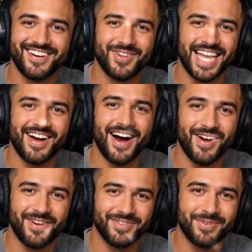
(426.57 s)
credit card
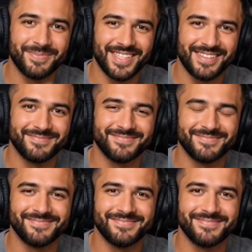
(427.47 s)
holder would be.
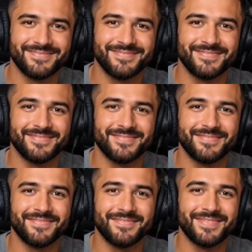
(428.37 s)

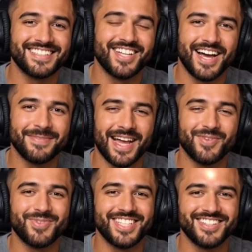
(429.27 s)
Let's talk about
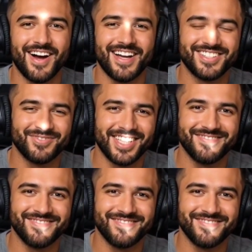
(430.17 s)
who this card is really